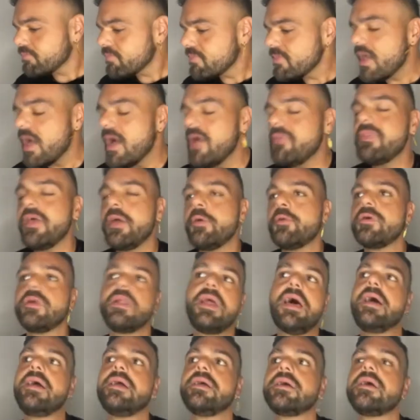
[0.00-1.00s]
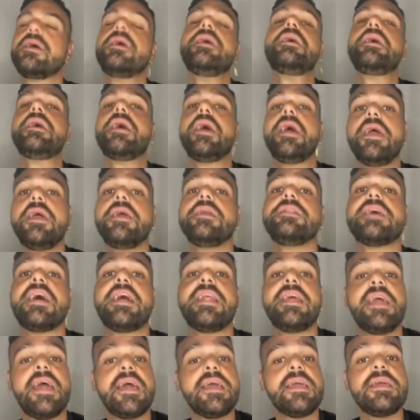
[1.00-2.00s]
and they were like, hey,
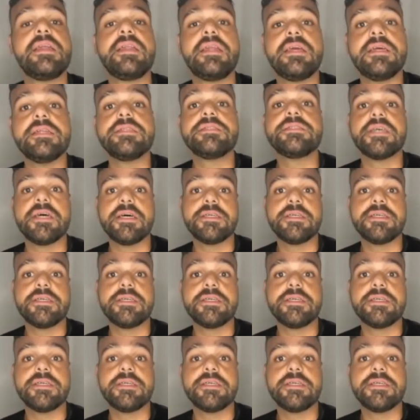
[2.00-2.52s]
Daddy Yankee needs